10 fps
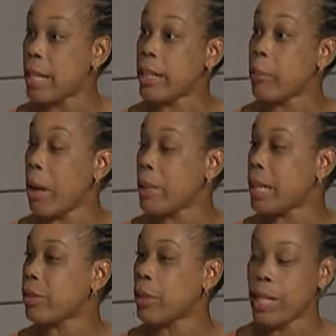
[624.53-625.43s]
and the primary
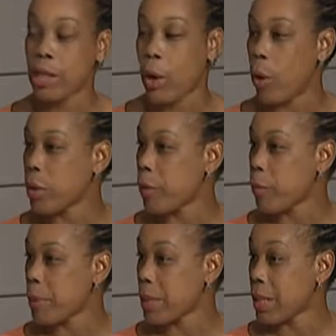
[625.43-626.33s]
doctor has all the
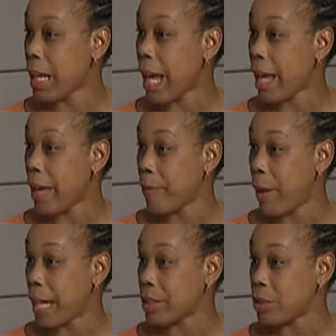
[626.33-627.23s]
information that I have
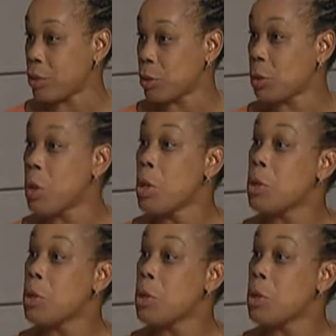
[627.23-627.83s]
access to.